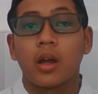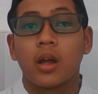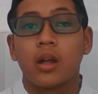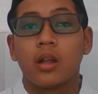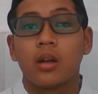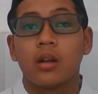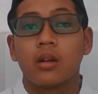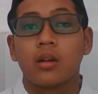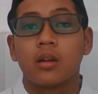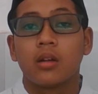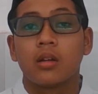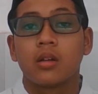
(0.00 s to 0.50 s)

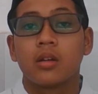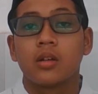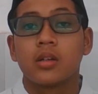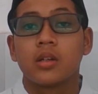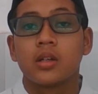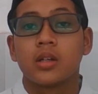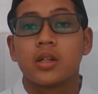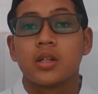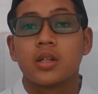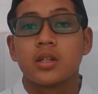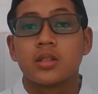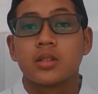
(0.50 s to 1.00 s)
and
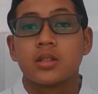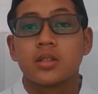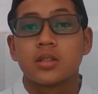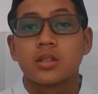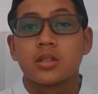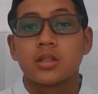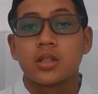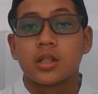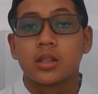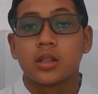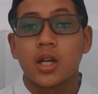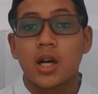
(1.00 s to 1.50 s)

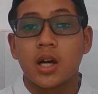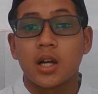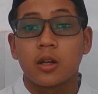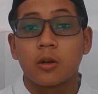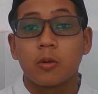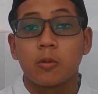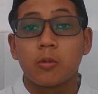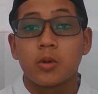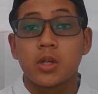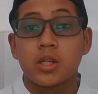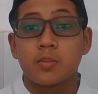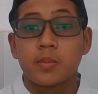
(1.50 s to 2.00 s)

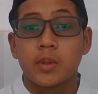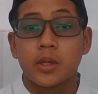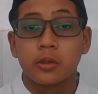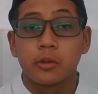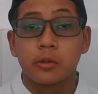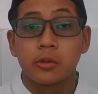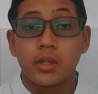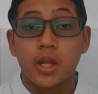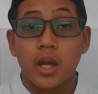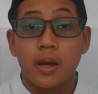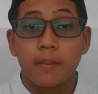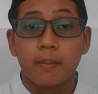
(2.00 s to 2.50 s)
Satan
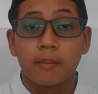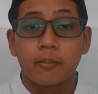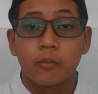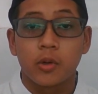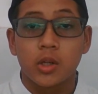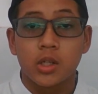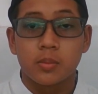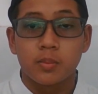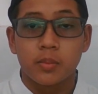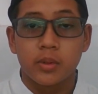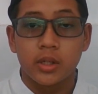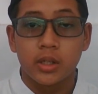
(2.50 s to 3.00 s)
whispered to them,
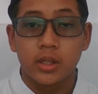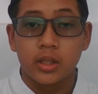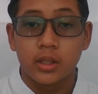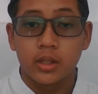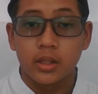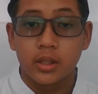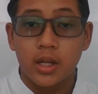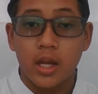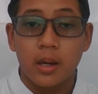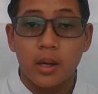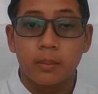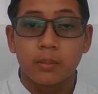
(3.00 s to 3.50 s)
whispering
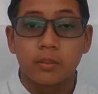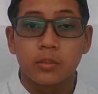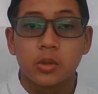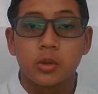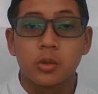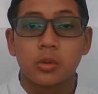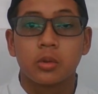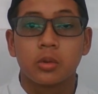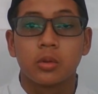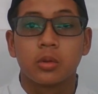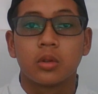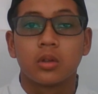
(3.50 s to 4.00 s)
them
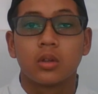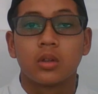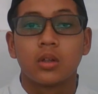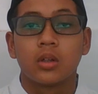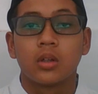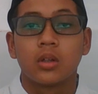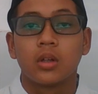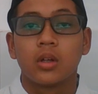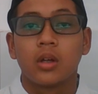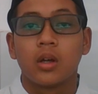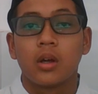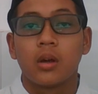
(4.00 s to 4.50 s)
to
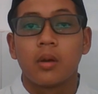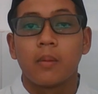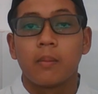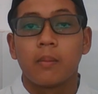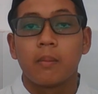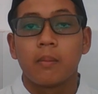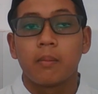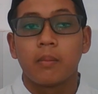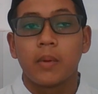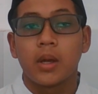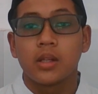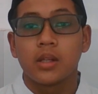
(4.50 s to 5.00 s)

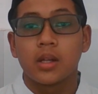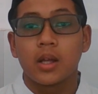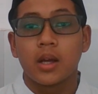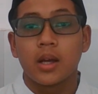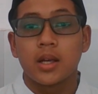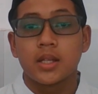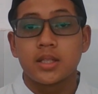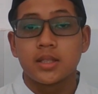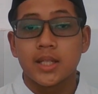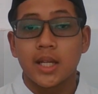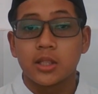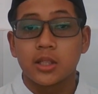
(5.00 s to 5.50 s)
make
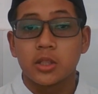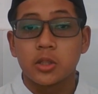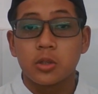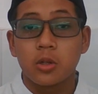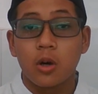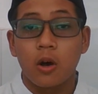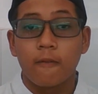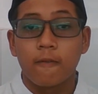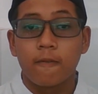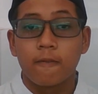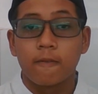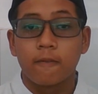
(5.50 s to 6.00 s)
a
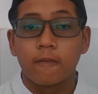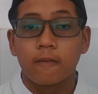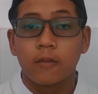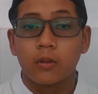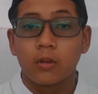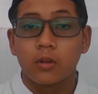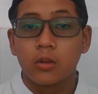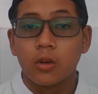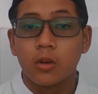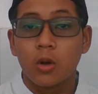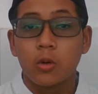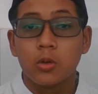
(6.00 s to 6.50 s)
statue of
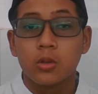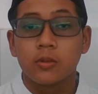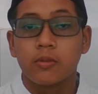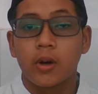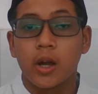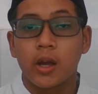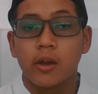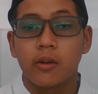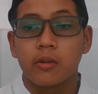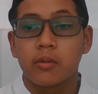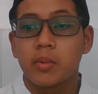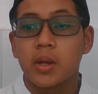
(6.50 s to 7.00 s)
those
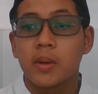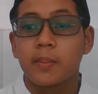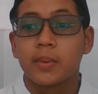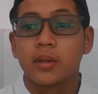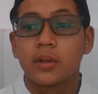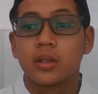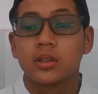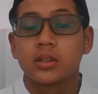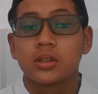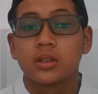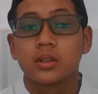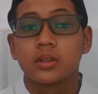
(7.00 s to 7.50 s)
five
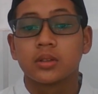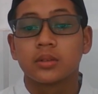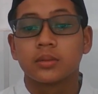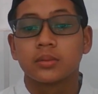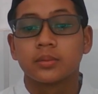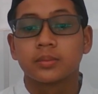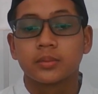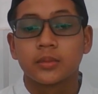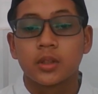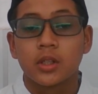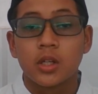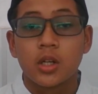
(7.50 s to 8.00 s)
people.
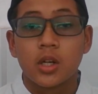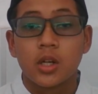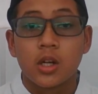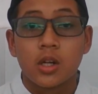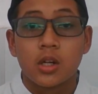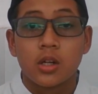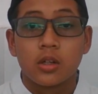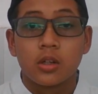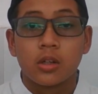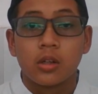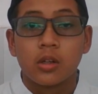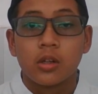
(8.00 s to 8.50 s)

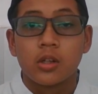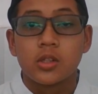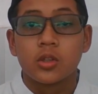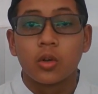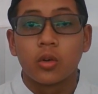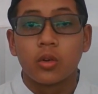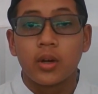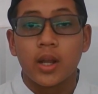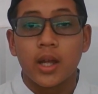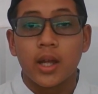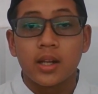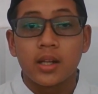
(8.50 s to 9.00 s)

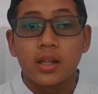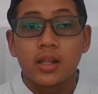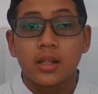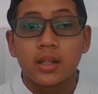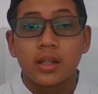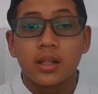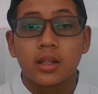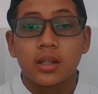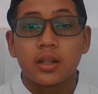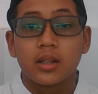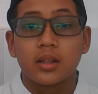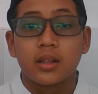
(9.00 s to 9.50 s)
So then
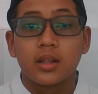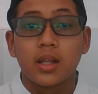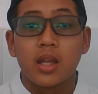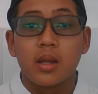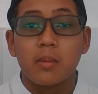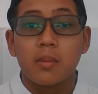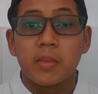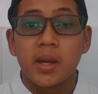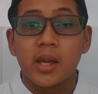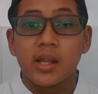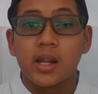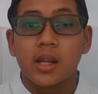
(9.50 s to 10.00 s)

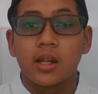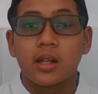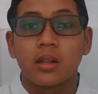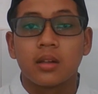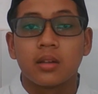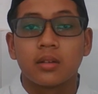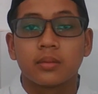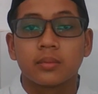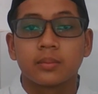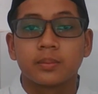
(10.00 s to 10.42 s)
they made it,